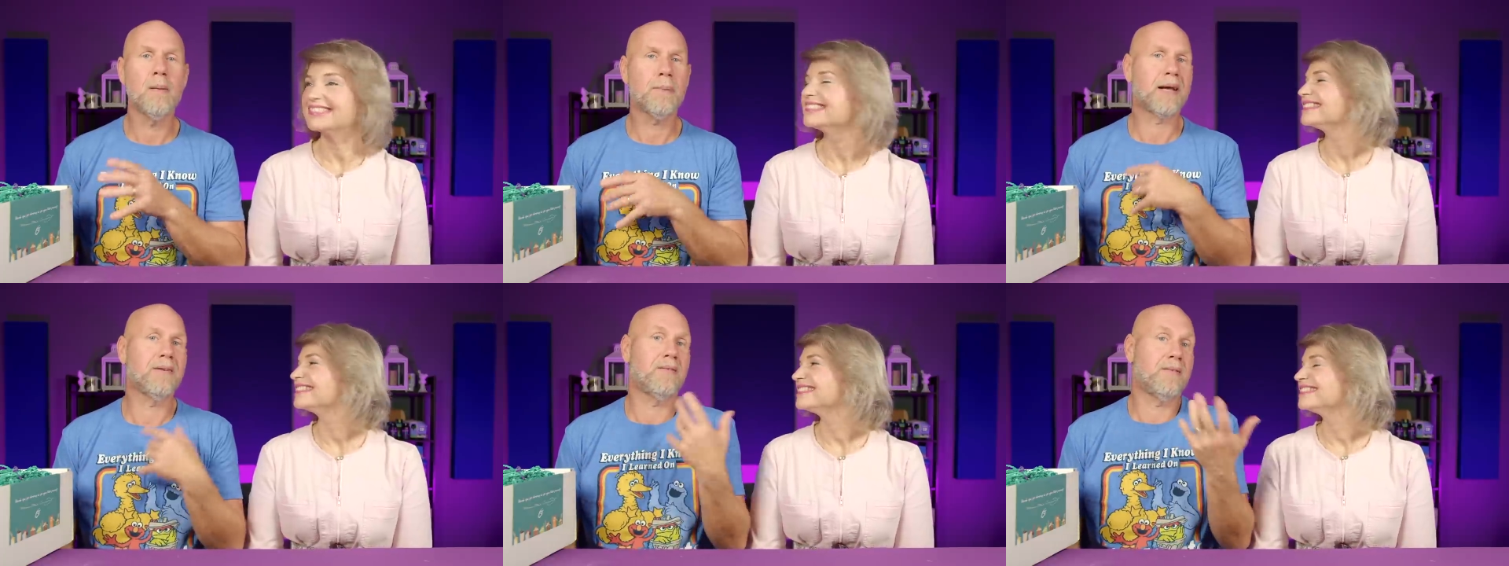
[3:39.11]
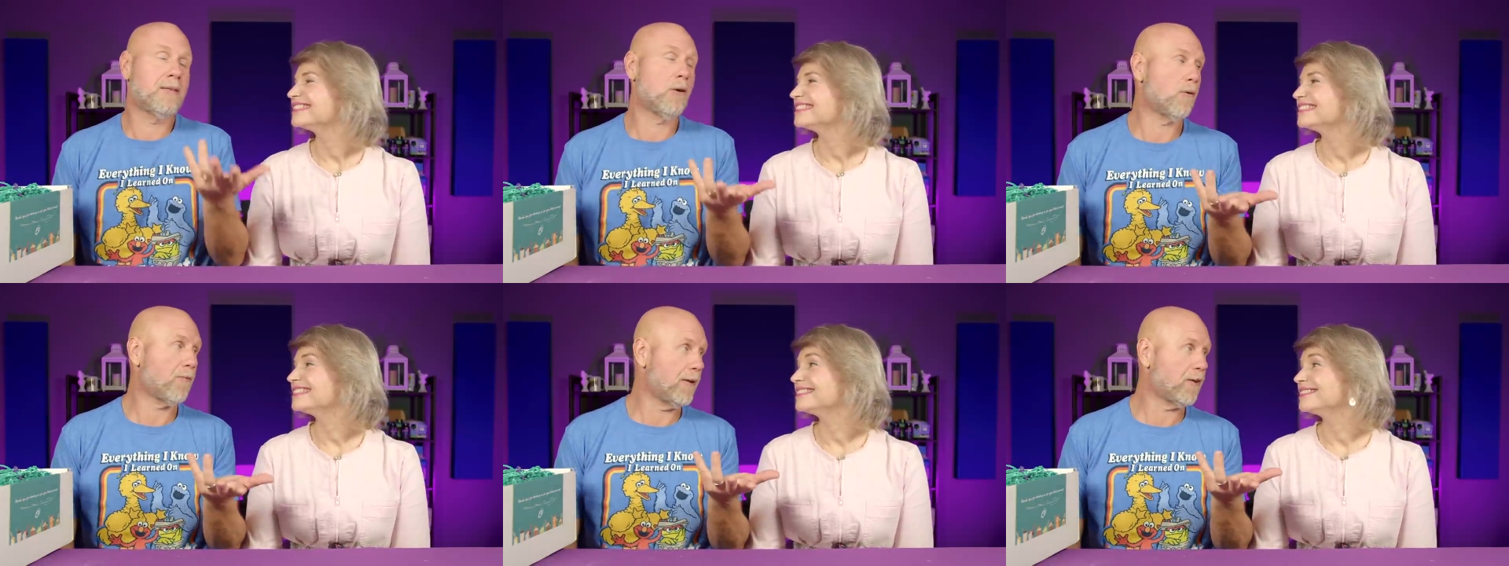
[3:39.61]
Speaker 1: because
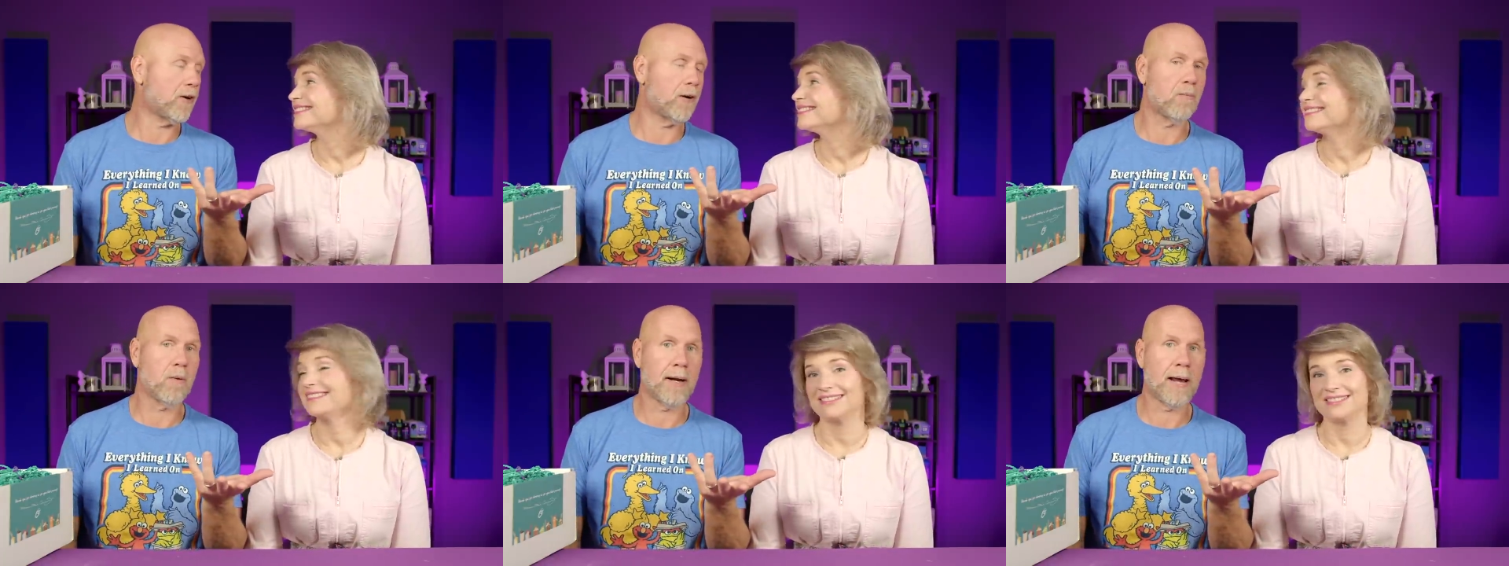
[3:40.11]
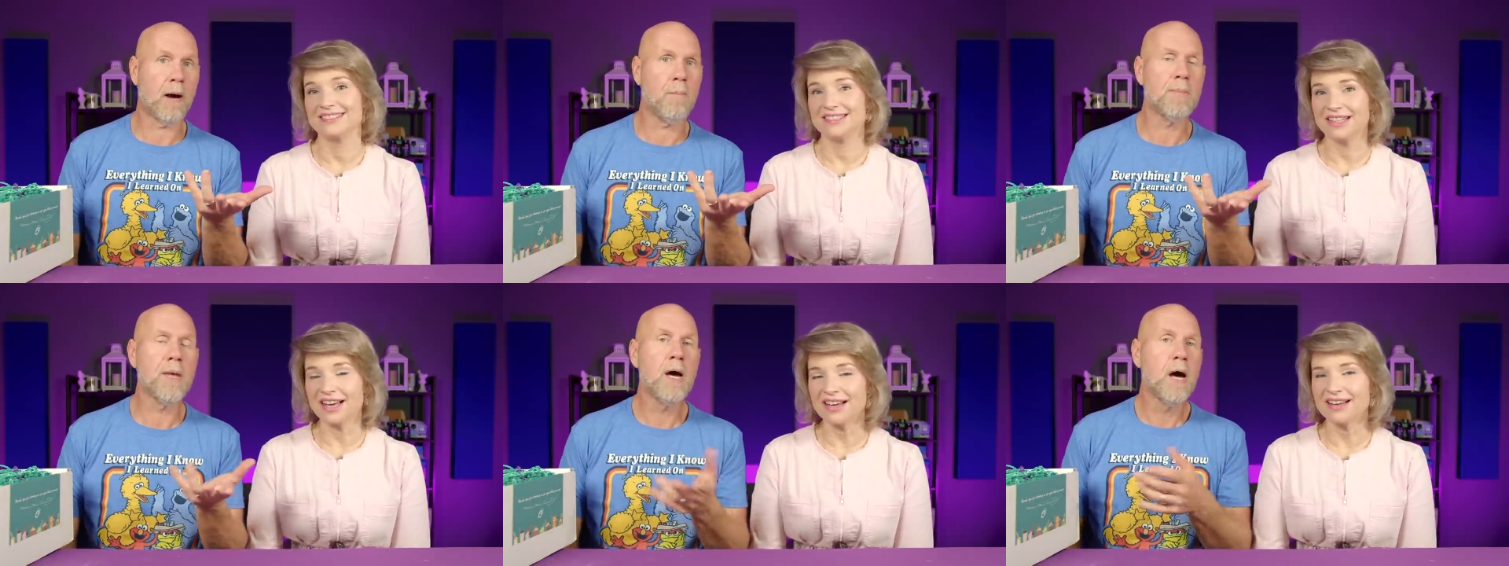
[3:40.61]
they're afraid they're going to run
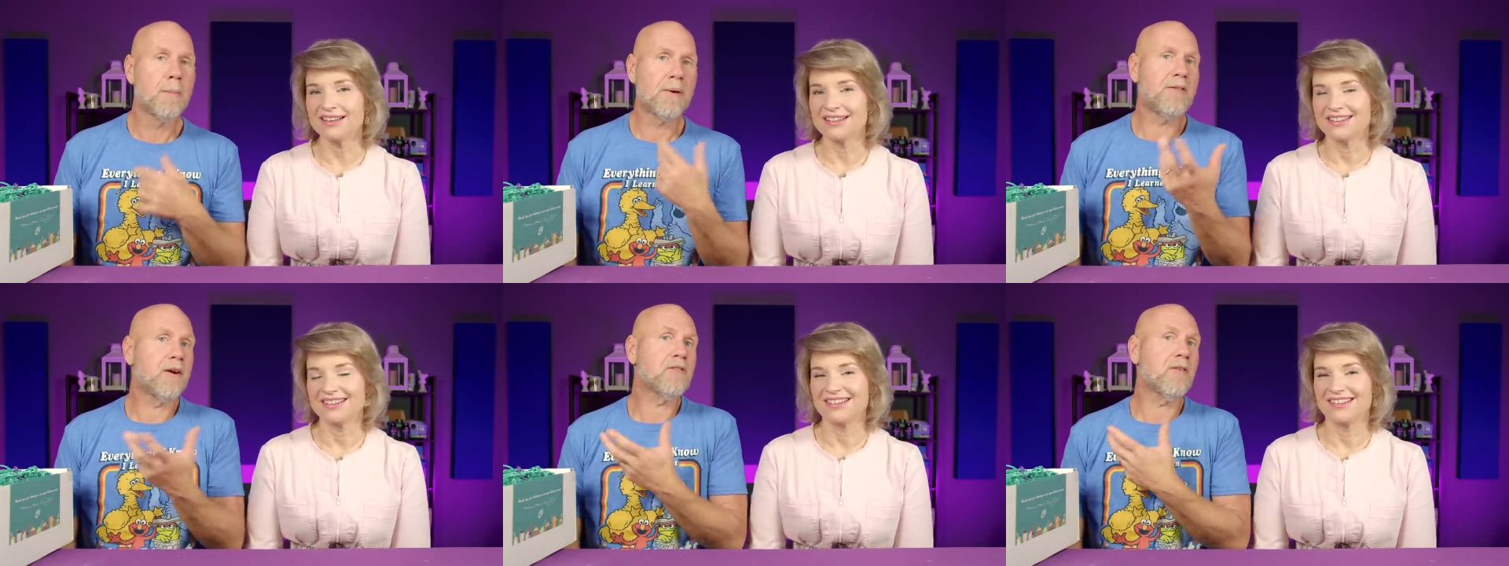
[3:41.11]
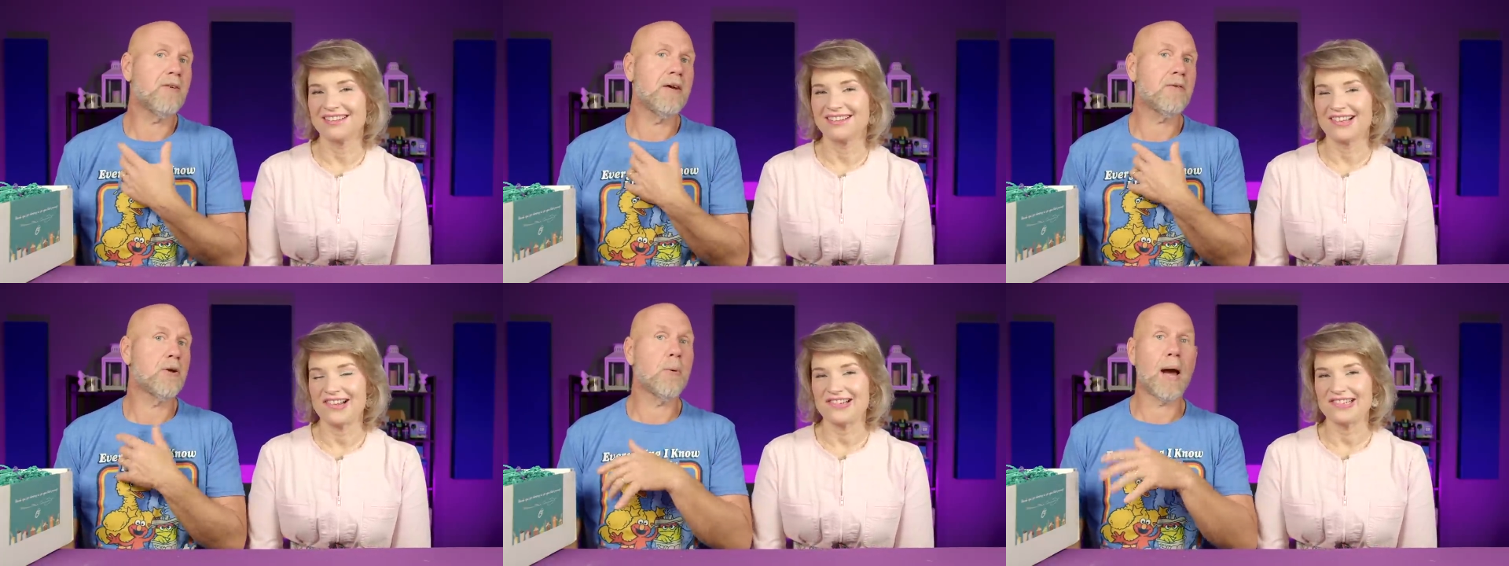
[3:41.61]
out. Yeah. But if there's a
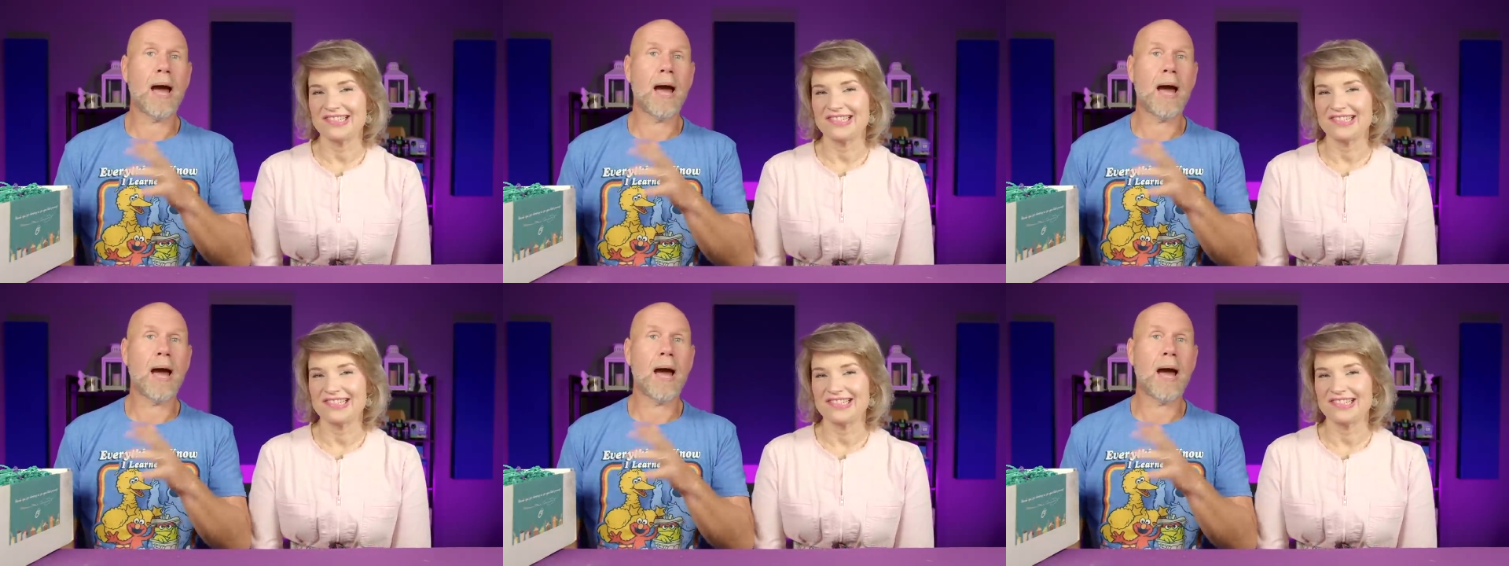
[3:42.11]
flavor you